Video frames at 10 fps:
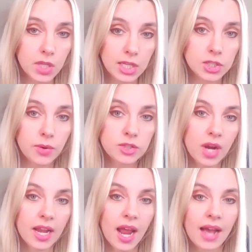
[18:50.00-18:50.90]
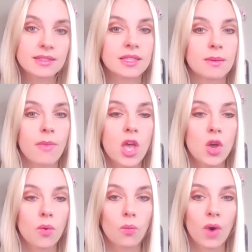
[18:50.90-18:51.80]
So I try to ask them
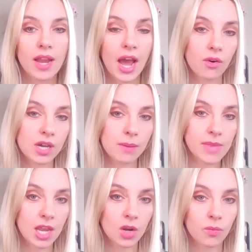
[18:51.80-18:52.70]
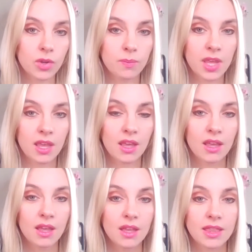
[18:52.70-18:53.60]
what outcome here would be
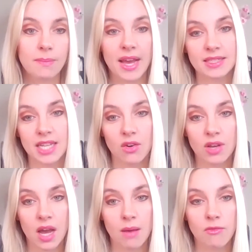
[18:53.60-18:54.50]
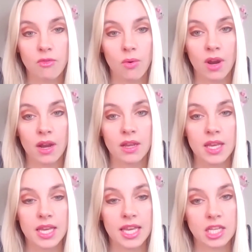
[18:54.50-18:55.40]
the best outcome for
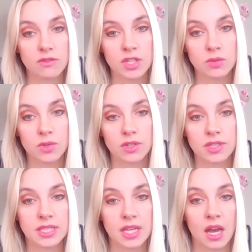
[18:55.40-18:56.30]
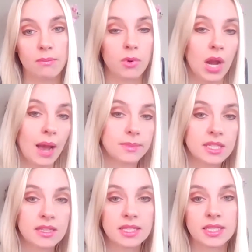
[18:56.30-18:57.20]
individuals, perhaps
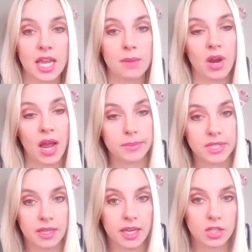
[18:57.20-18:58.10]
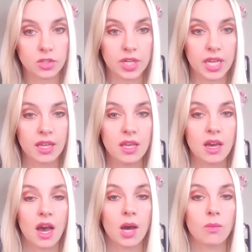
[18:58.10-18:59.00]
in this state, perhaps in the country.
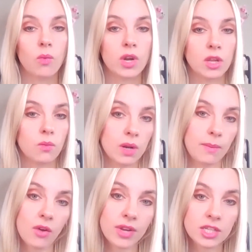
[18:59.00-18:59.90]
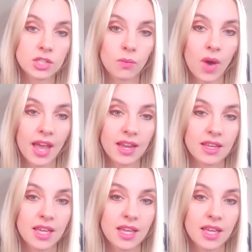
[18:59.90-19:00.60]
What about nationwide?